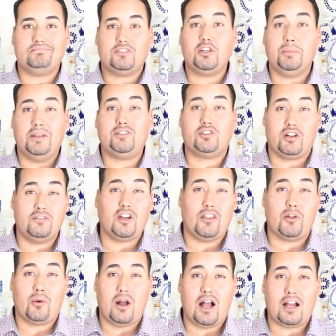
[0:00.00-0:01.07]
to be served
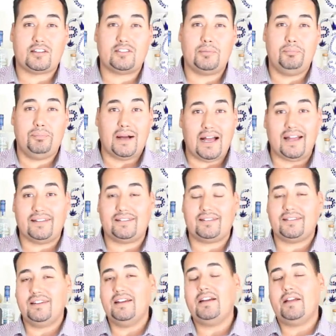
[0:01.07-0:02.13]
on the rocks,
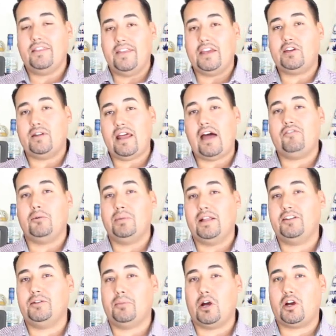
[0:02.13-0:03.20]
but they could have a
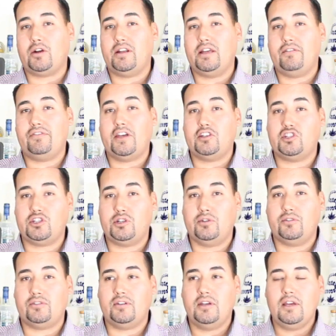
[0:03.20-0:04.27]
blended margarita if they
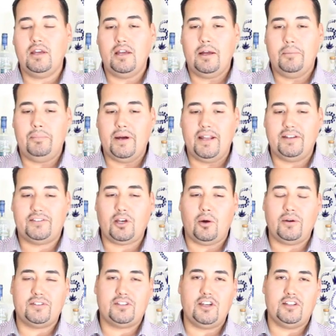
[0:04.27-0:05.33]
choose. But it's
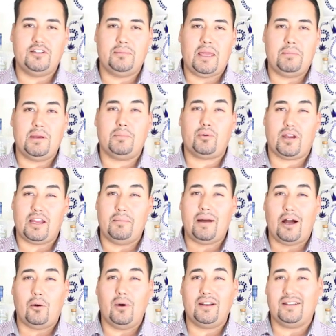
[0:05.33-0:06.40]
always good to maybe bring them
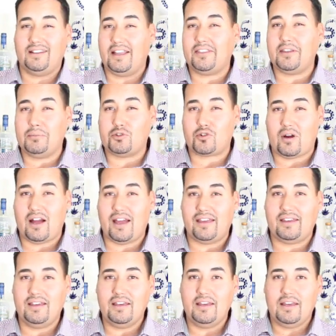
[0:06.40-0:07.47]
out one to let them
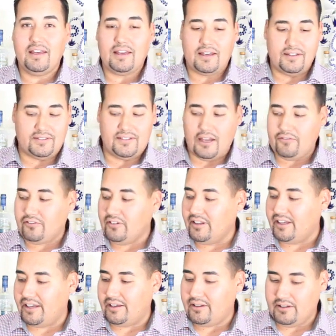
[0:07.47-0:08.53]
try, because
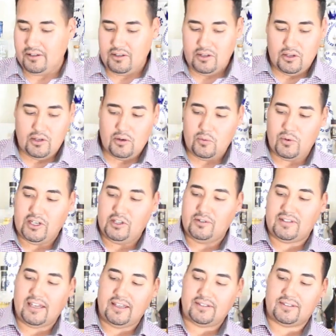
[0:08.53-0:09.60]
definitely when you
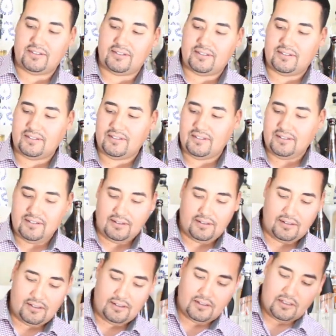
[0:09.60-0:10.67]
taste
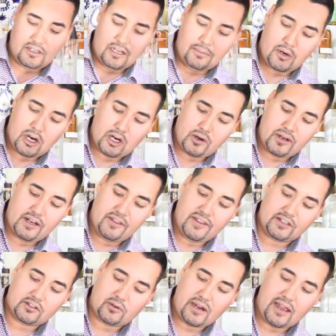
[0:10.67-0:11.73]
a margarita
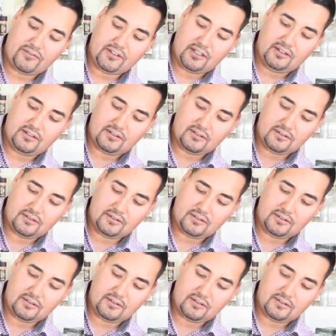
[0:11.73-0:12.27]
that's crafted